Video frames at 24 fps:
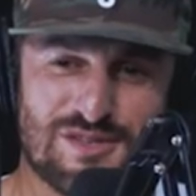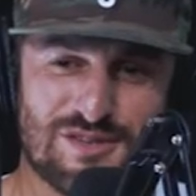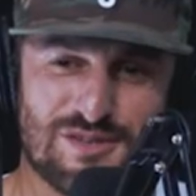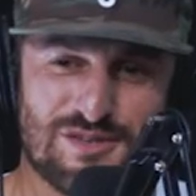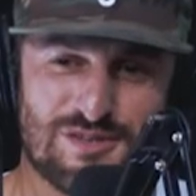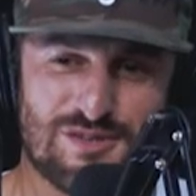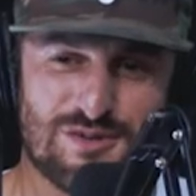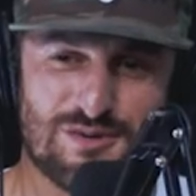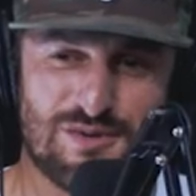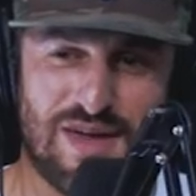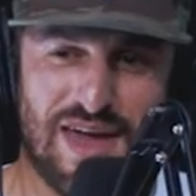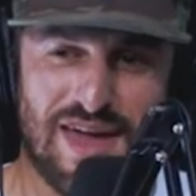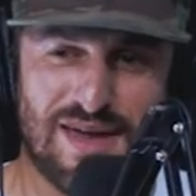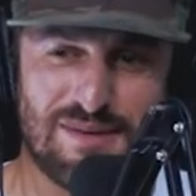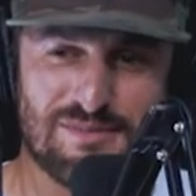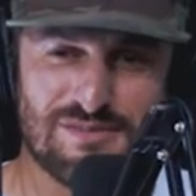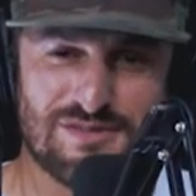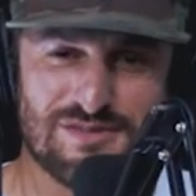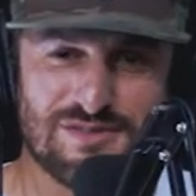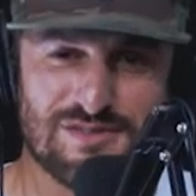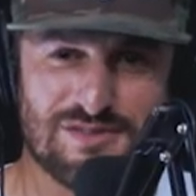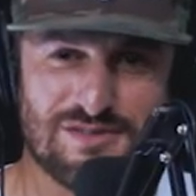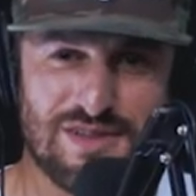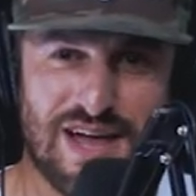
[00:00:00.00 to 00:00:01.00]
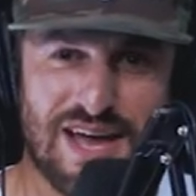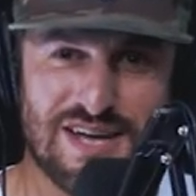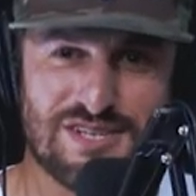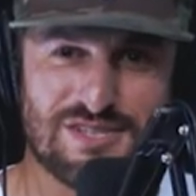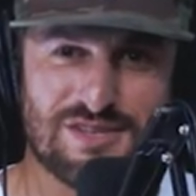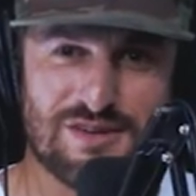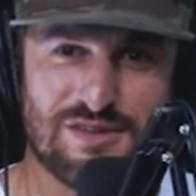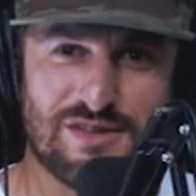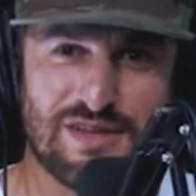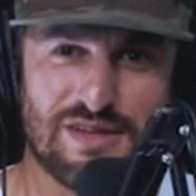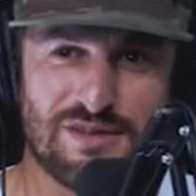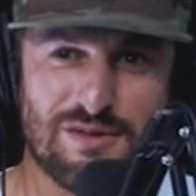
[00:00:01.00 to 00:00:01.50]
to two games
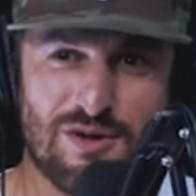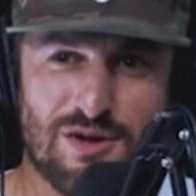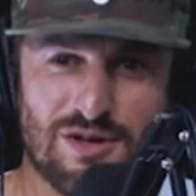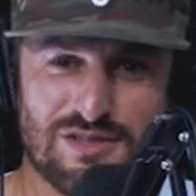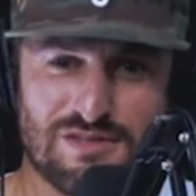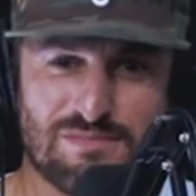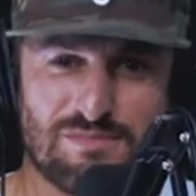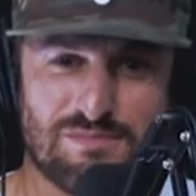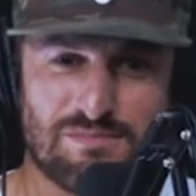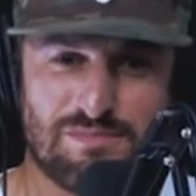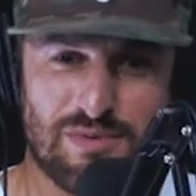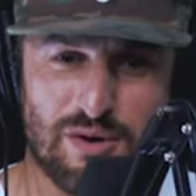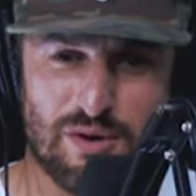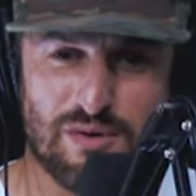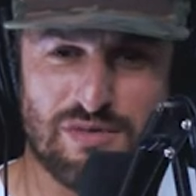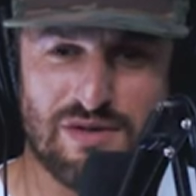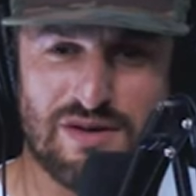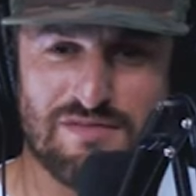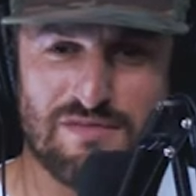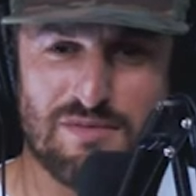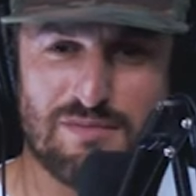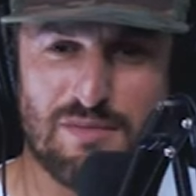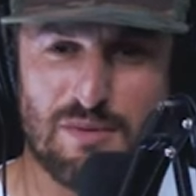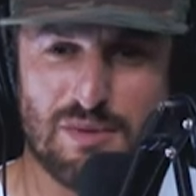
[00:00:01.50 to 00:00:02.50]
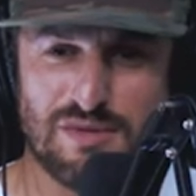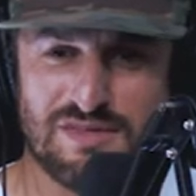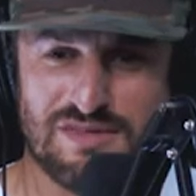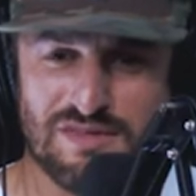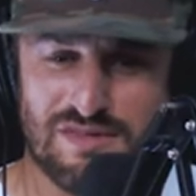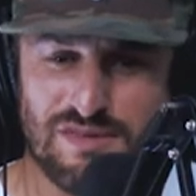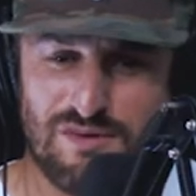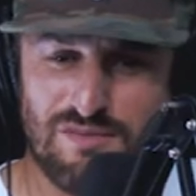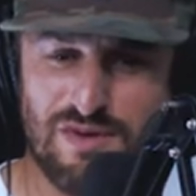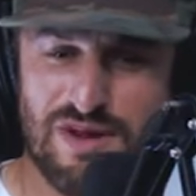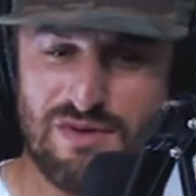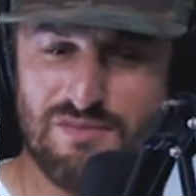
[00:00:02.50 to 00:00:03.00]
last year. They lost both of them. I went
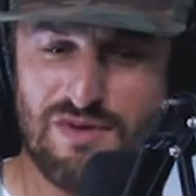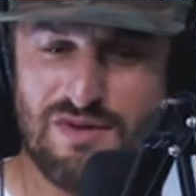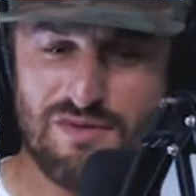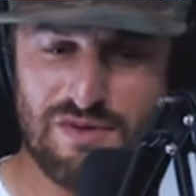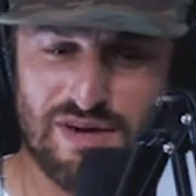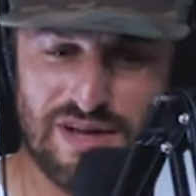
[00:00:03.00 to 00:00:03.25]
to the Red River. You